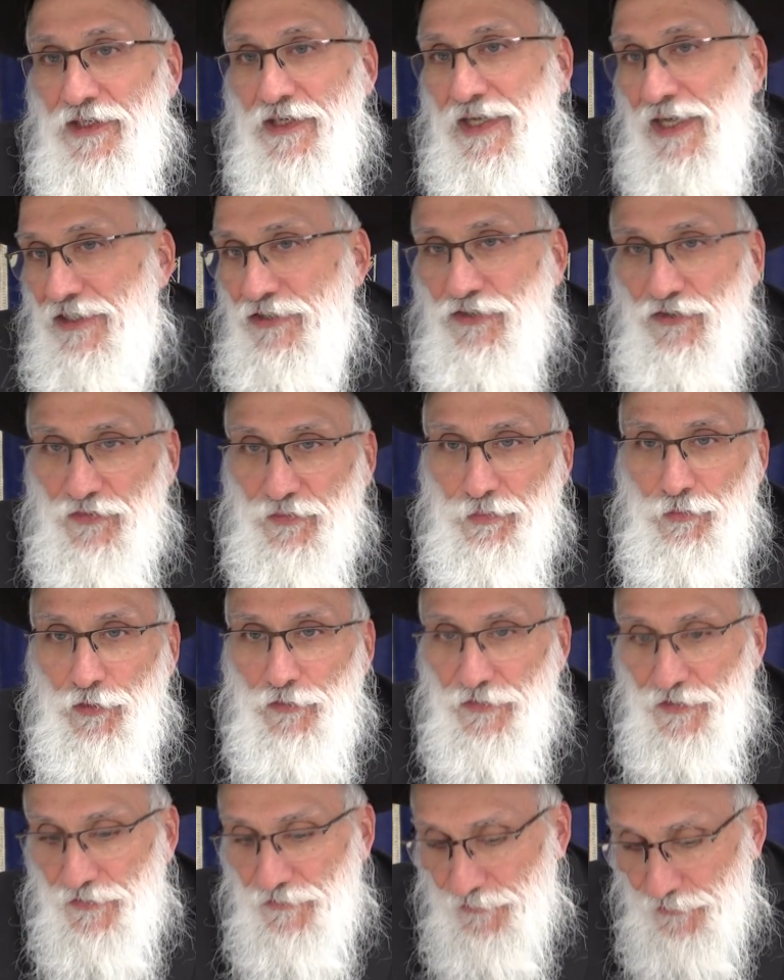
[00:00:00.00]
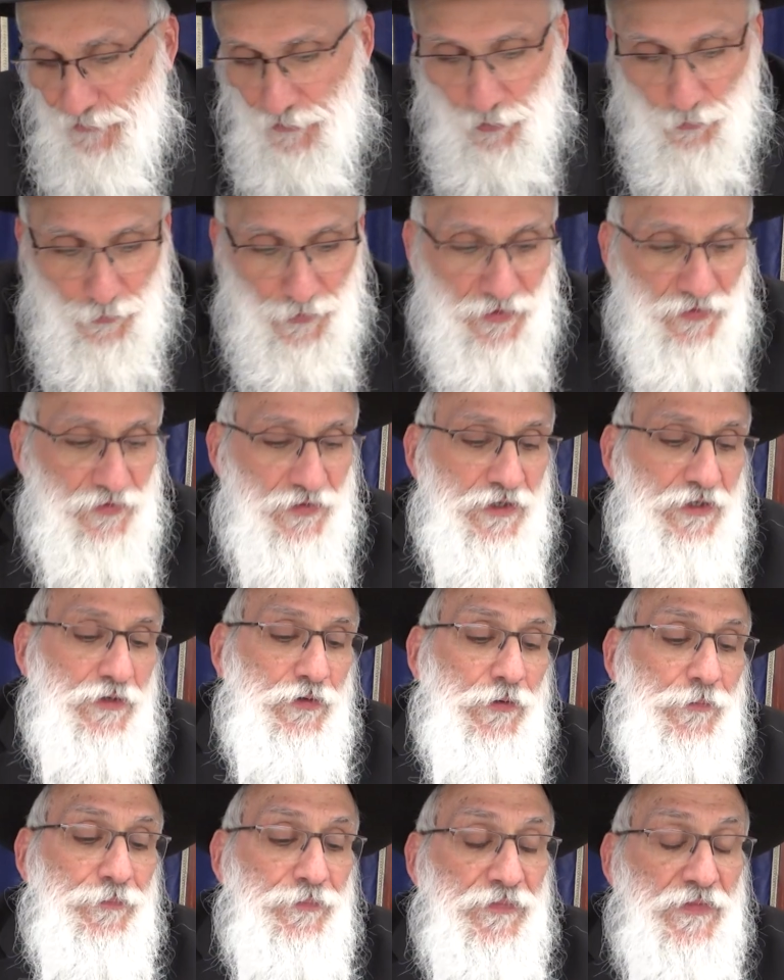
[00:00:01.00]
You can't just move it for no reason at
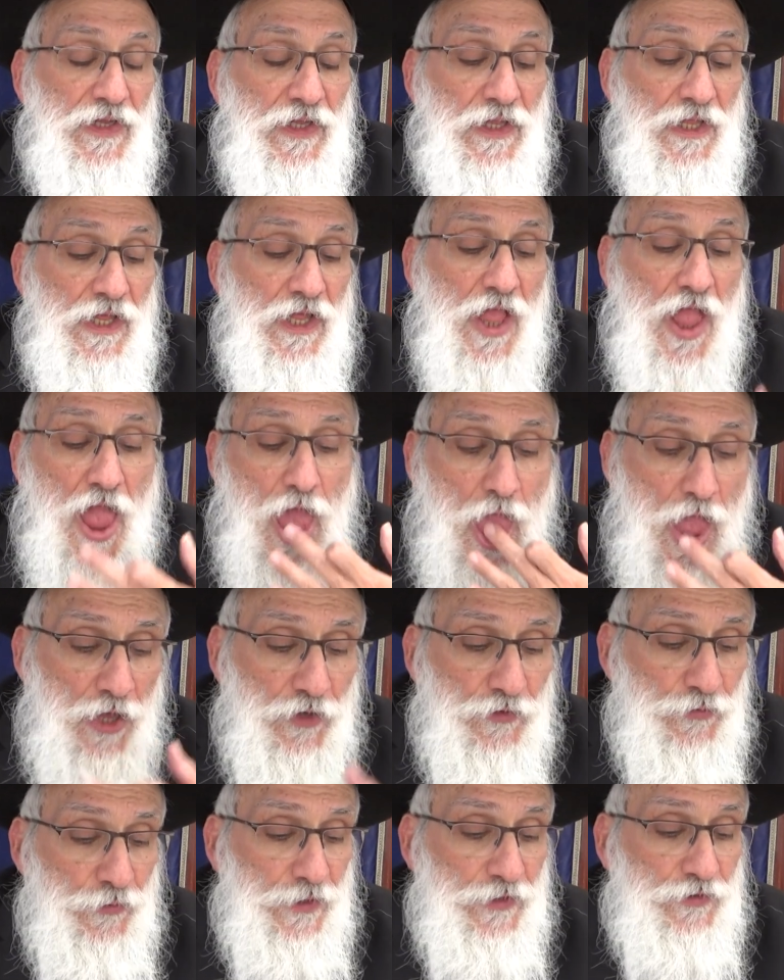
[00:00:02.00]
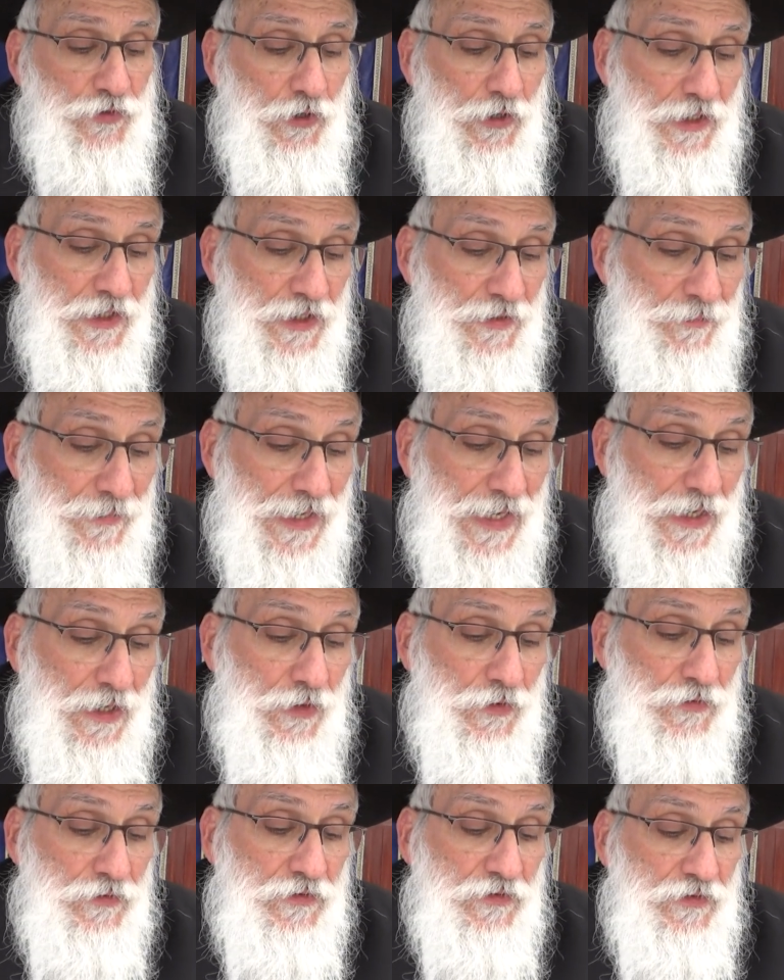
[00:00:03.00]
all. So we're talking
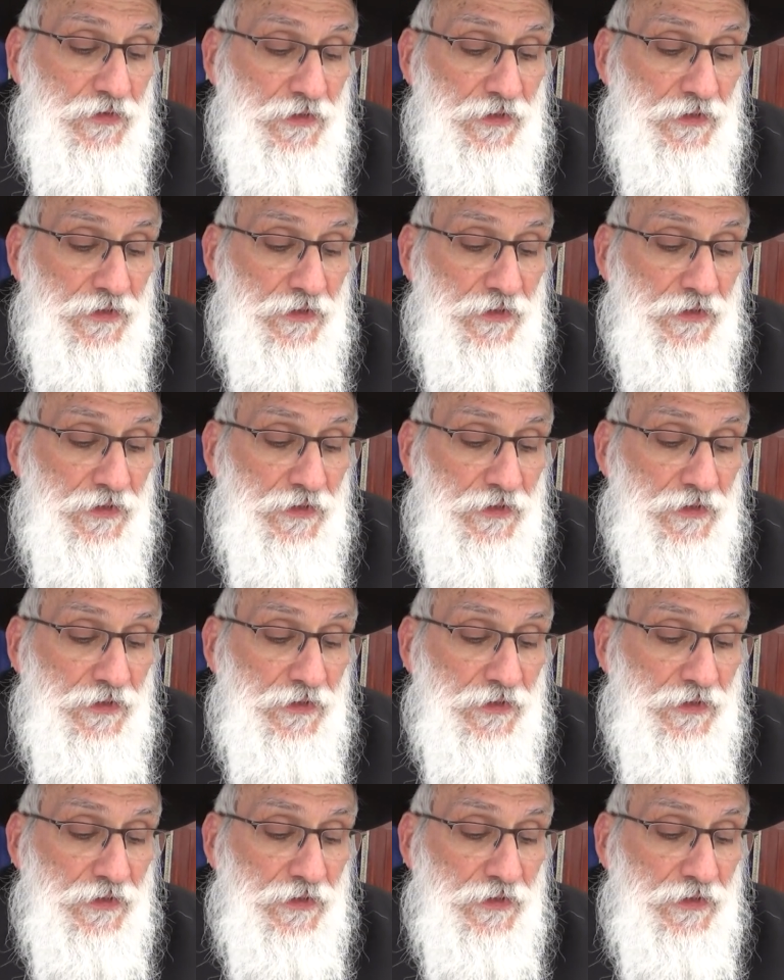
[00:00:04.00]
about